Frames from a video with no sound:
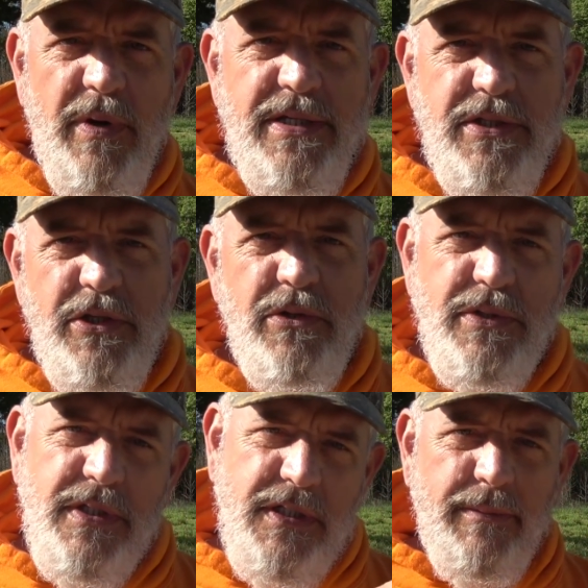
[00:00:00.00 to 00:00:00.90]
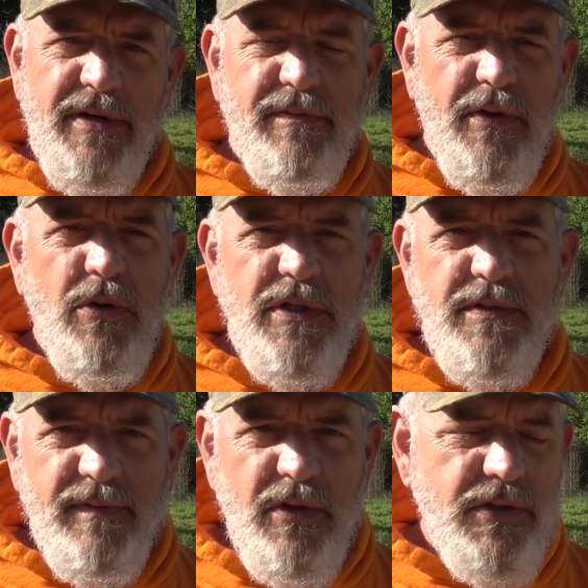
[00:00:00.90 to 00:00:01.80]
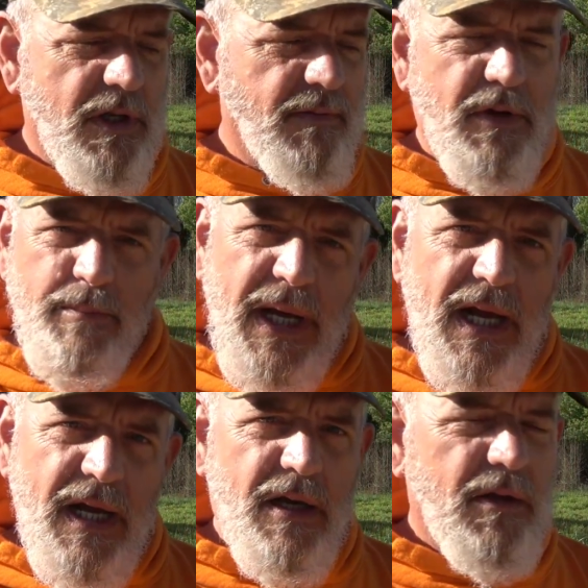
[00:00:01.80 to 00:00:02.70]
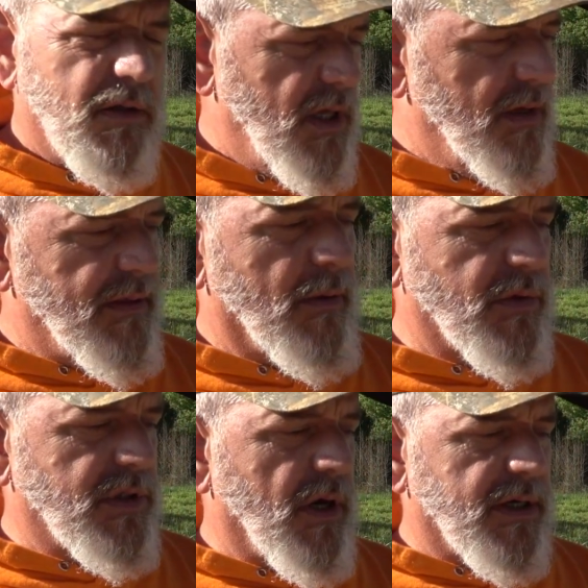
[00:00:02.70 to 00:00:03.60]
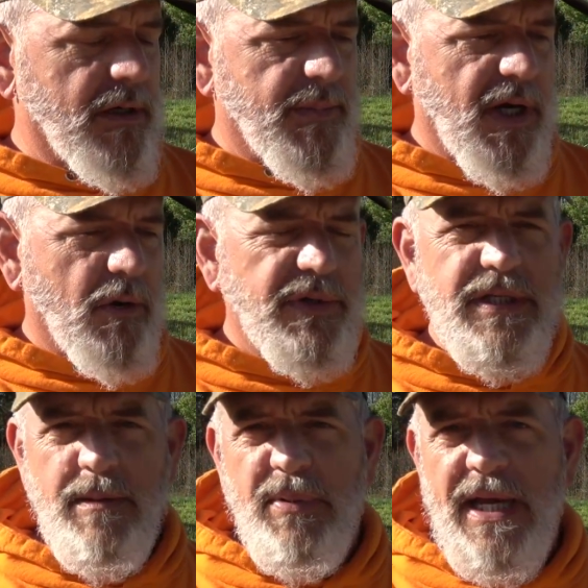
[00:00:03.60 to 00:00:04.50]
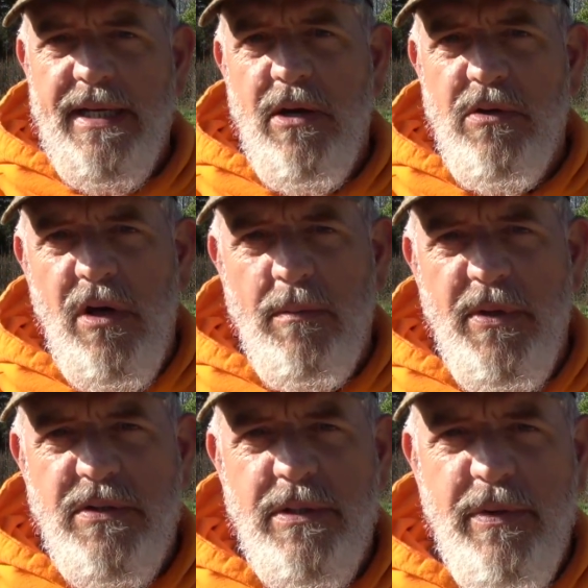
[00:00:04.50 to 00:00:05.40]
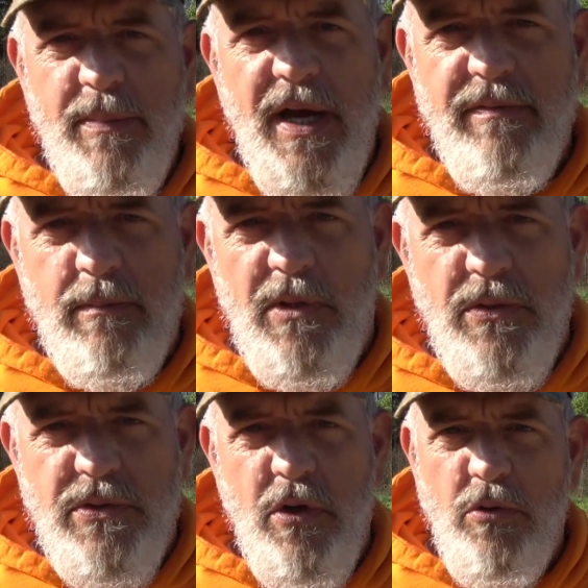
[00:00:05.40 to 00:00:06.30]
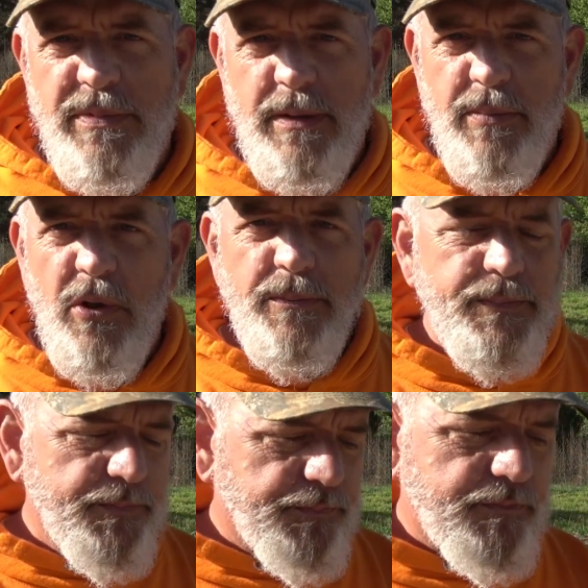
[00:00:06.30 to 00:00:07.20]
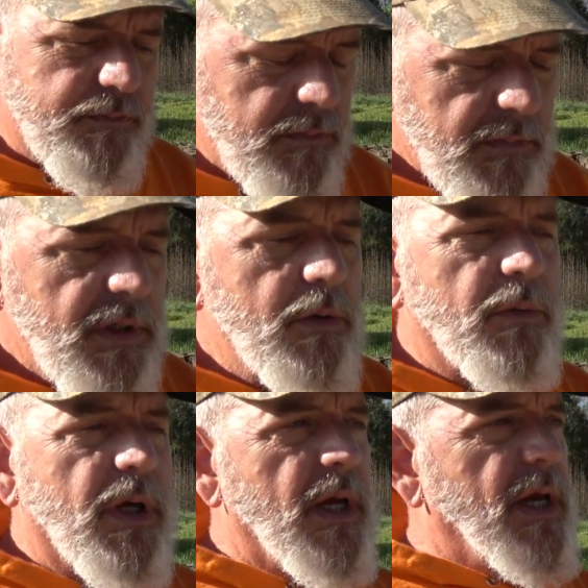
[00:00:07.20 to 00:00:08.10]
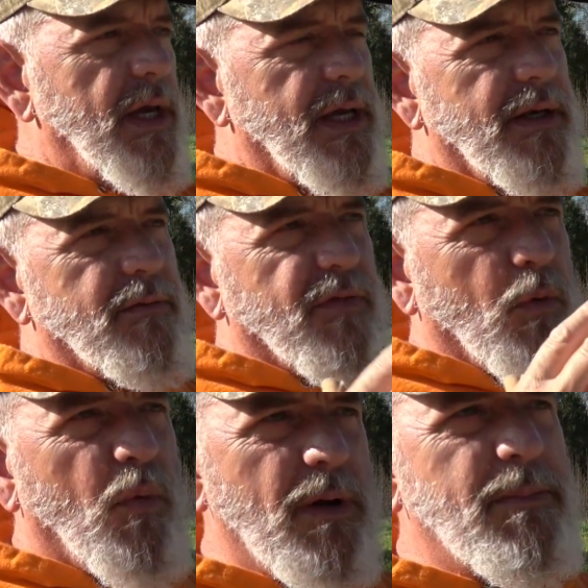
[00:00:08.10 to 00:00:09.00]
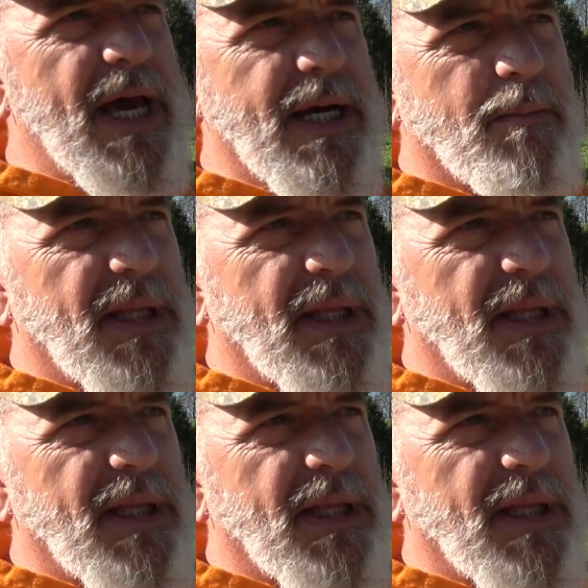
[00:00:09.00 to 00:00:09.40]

ways to use this, and I'm going to focus first on the pile that we're talking about. We take Black Cow compost that we buy from Lowe's or Home Depot, and for one bag